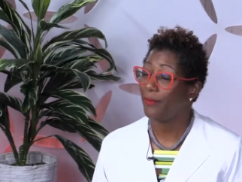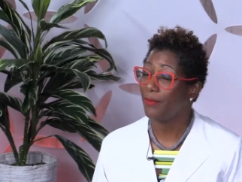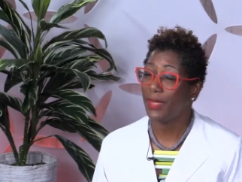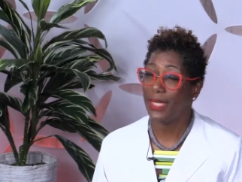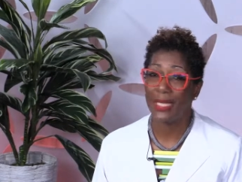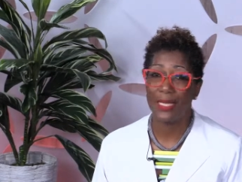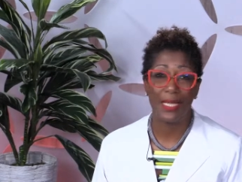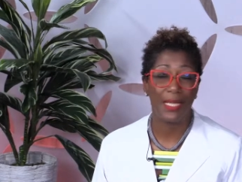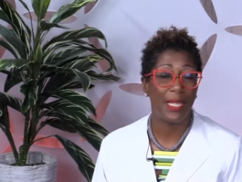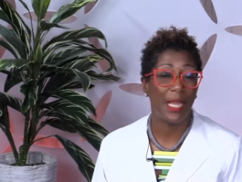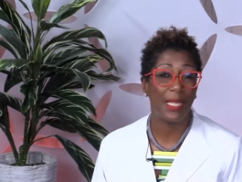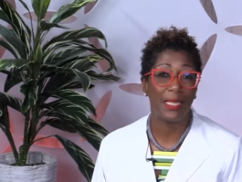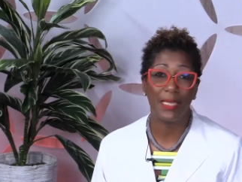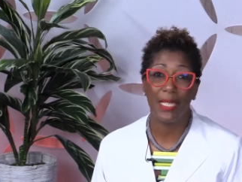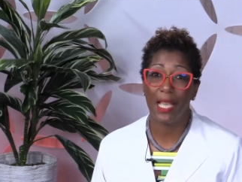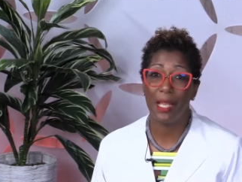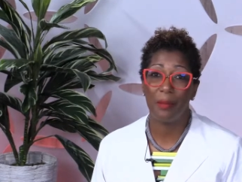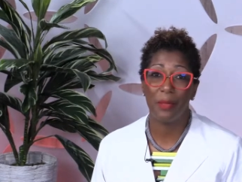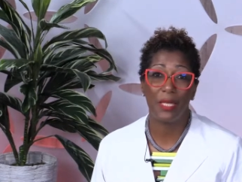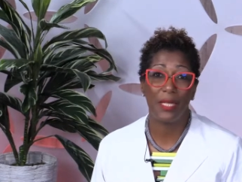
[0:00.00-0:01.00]
It's not
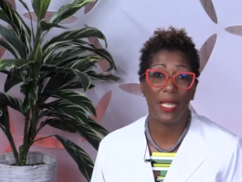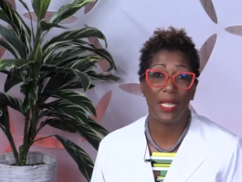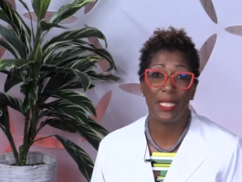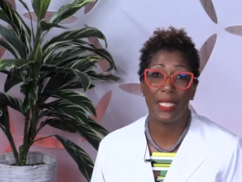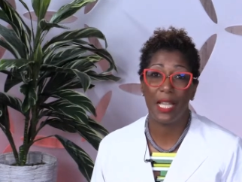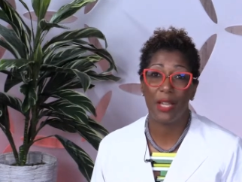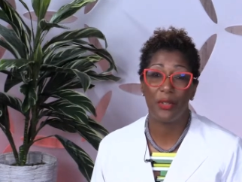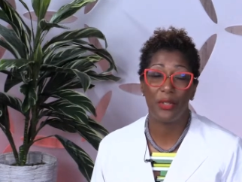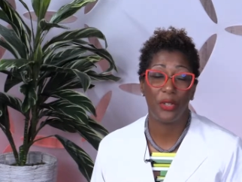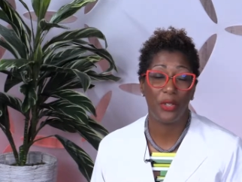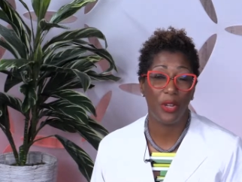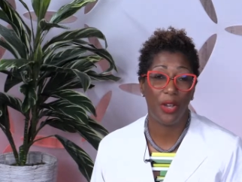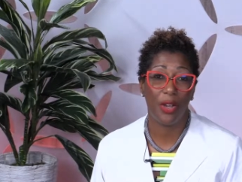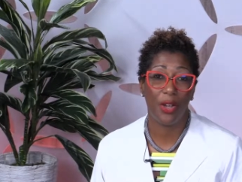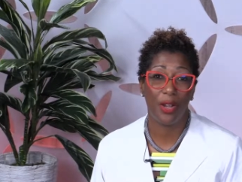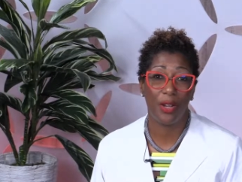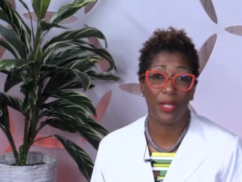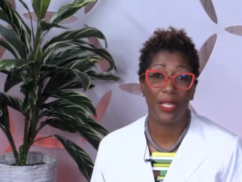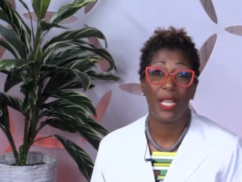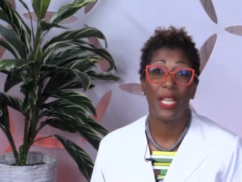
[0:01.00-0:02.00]
time to let down your
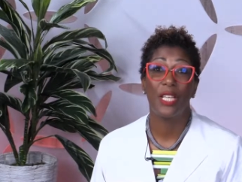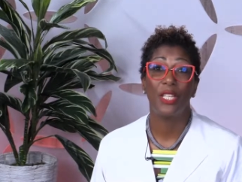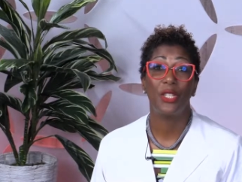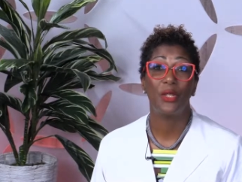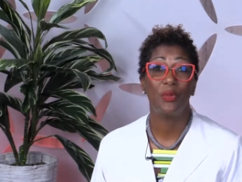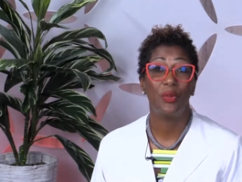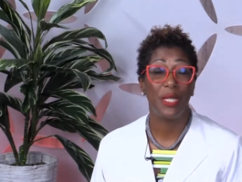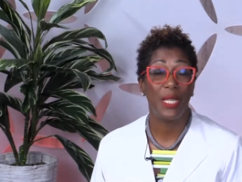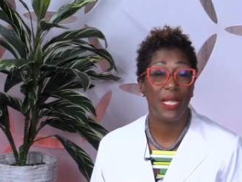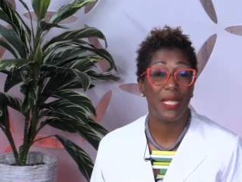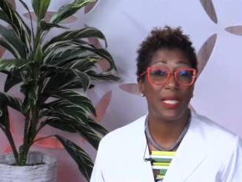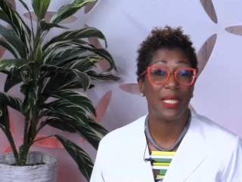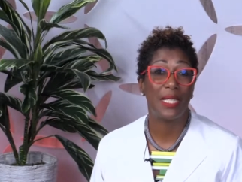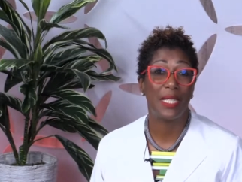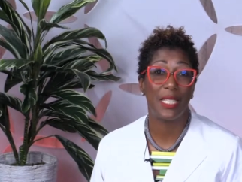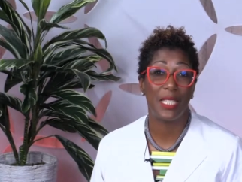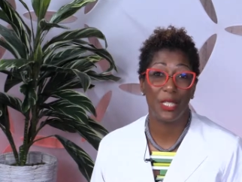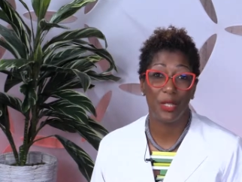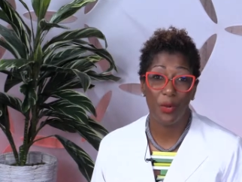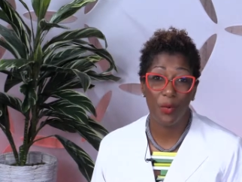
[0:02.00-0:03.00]
guard. You need to
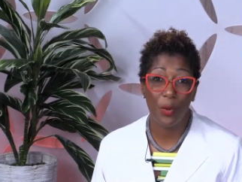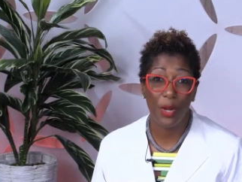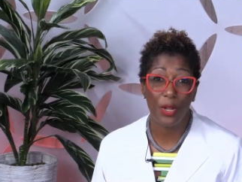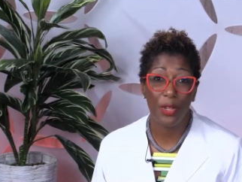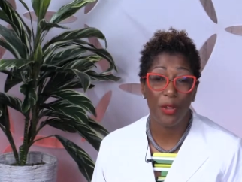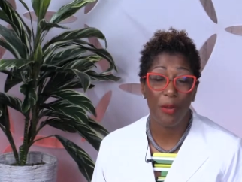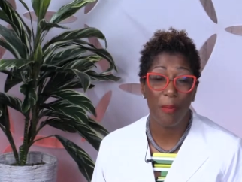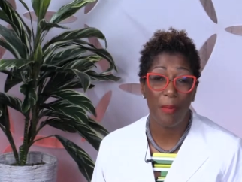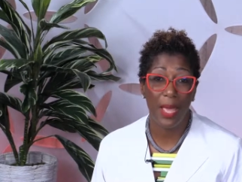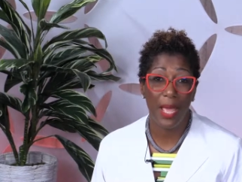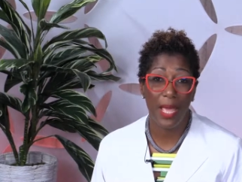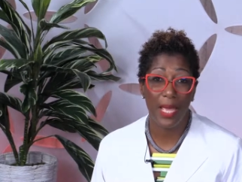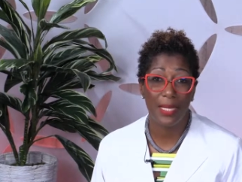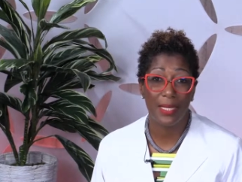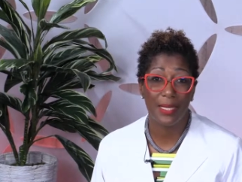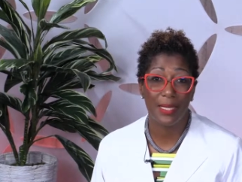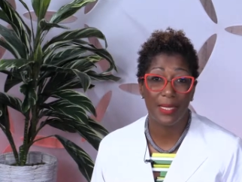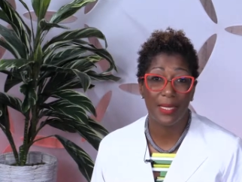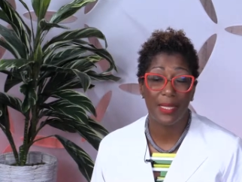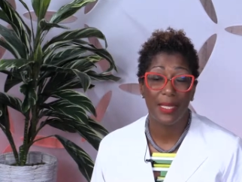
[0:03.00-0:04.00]
still wear your
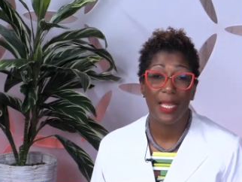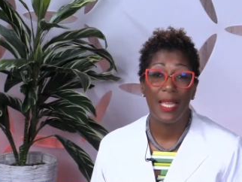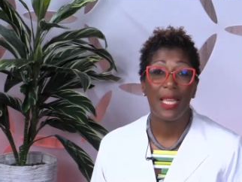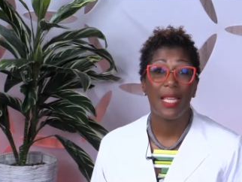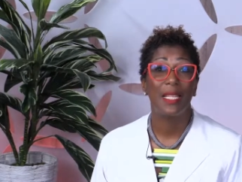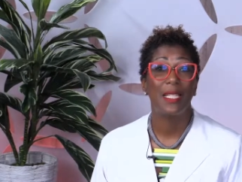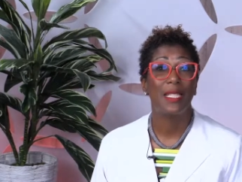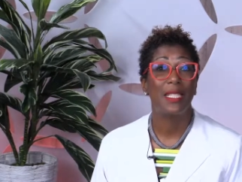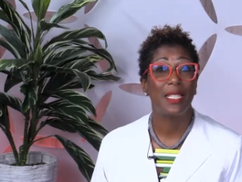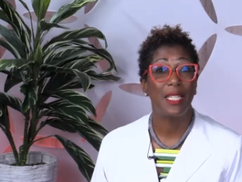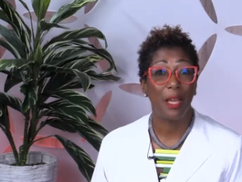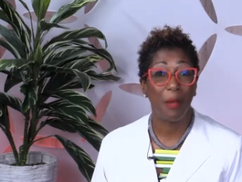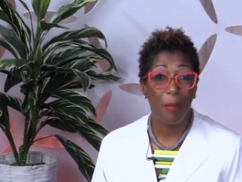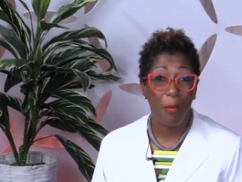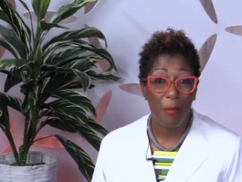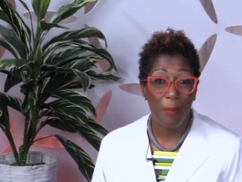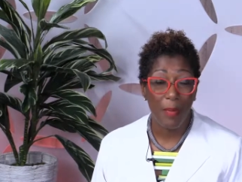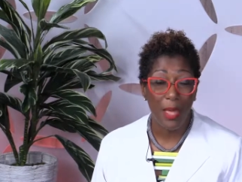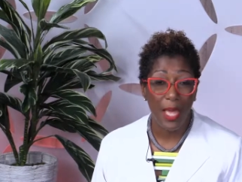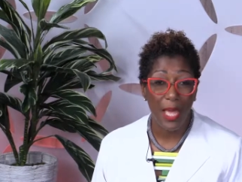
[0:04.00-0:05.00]
mask, double
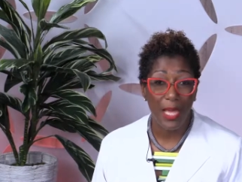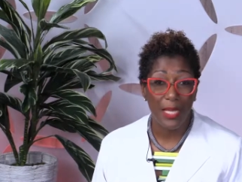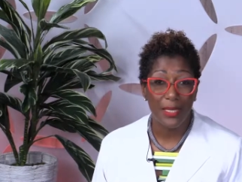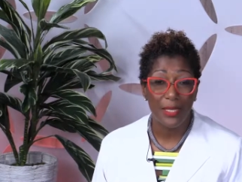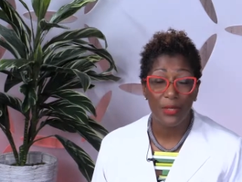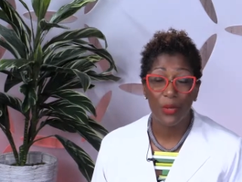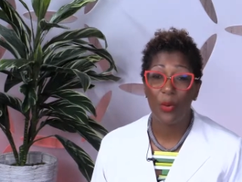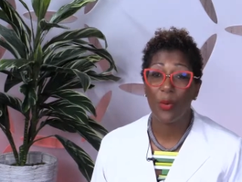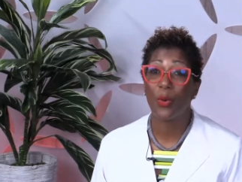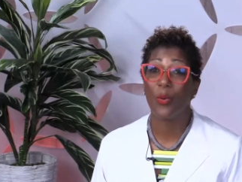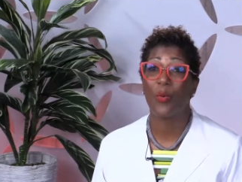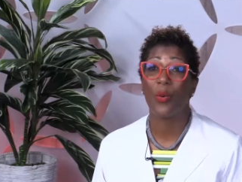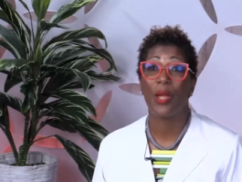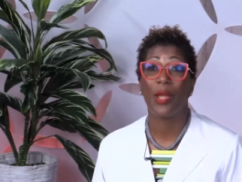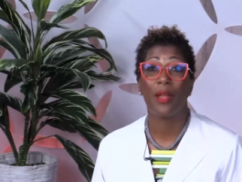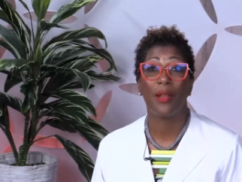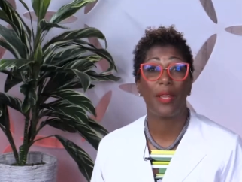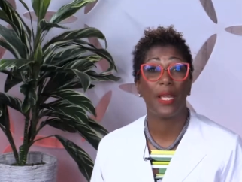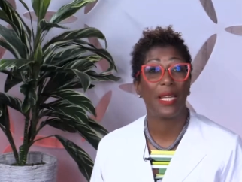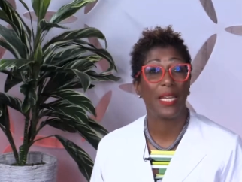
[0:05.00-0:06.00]
mask, or
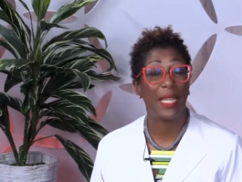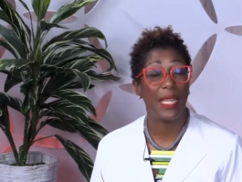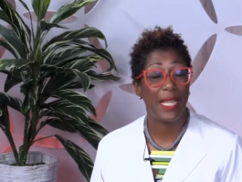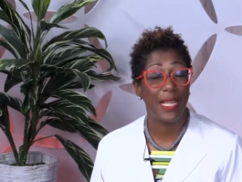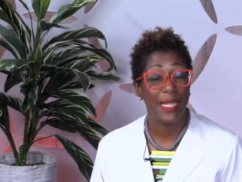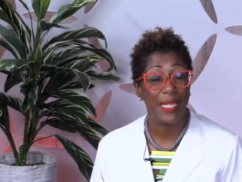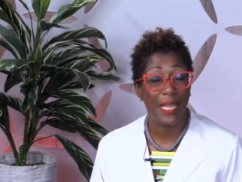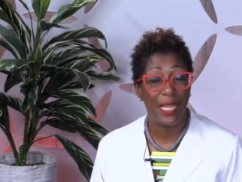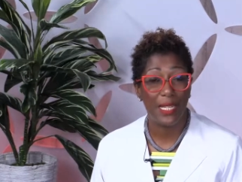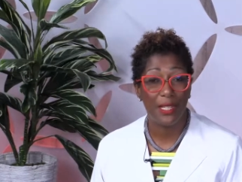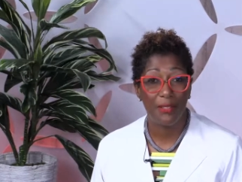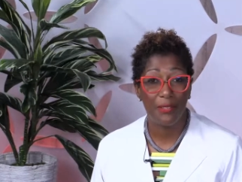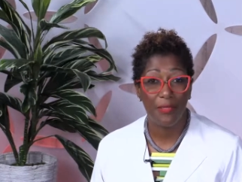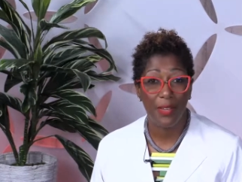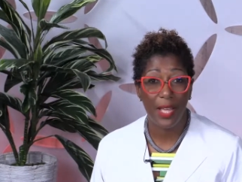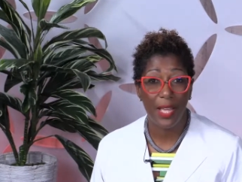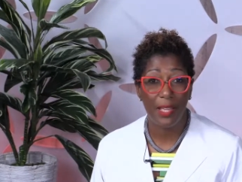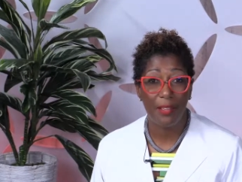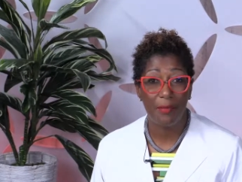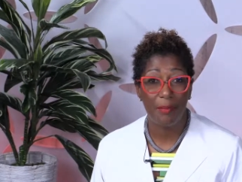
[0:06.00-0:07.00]
wear an
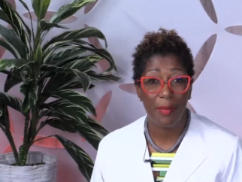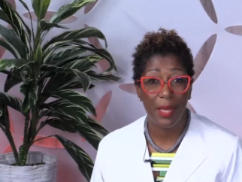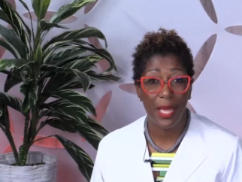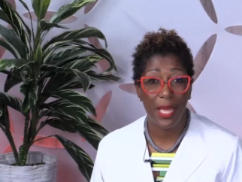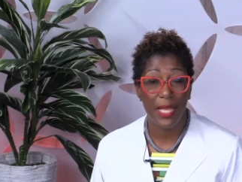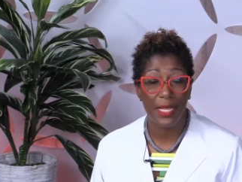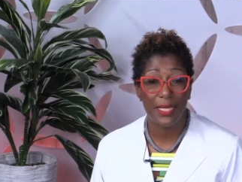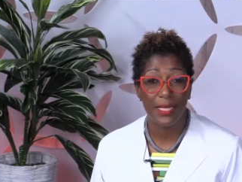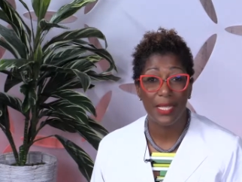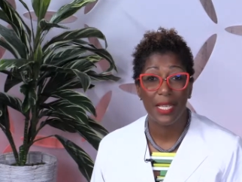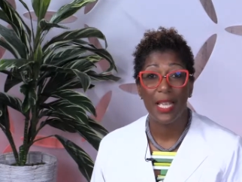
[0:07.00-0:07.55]
N95 mask.